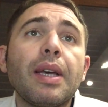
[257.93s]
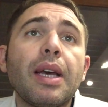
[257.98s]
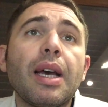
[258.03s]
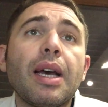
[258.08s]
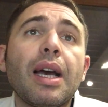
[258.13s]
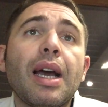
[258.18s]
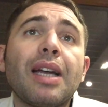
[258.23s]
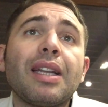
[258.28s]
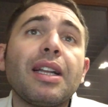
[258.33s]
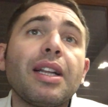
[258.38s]

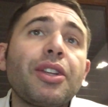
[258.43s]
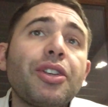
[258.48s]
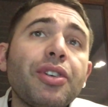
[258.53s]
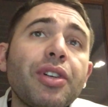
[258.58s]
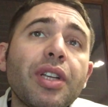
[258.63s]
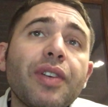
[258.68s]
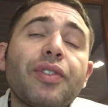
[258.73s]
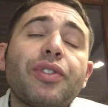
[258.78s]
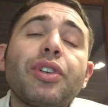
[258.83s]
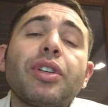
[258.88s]
An
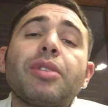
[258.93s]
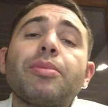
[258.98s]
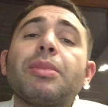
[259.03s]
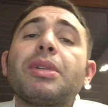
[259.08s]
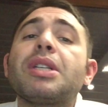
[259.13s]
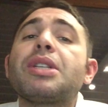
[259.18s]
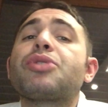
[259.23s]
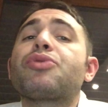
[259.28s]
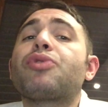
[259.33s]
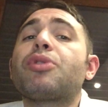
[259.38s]
alternative
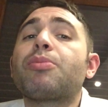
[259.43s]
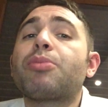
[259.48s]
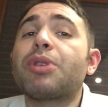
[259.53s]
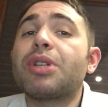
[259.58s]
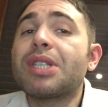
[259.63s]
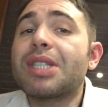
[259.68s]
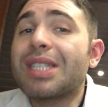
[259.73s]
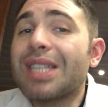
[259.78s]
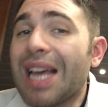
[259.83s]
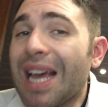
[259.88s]
treatment is
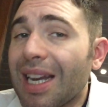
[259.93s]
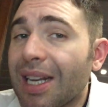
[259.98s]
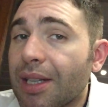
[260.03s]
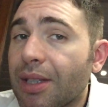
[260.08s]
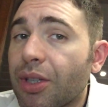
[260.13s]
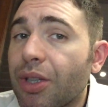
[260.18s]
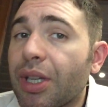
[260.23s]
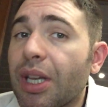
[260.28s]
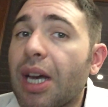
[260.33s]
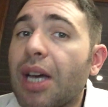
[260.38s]

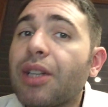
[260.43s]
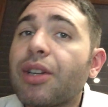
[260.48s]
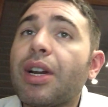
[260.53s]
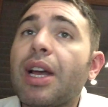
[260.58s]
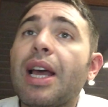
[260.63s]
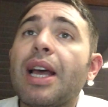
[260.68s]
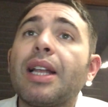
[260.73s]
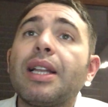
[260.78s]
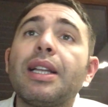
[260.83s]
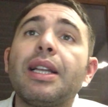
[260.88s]
represented, on the other
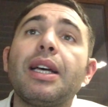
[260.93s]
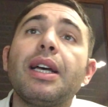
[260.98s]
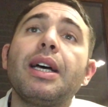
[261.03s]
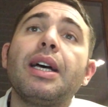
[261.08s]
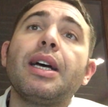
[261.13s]
hand,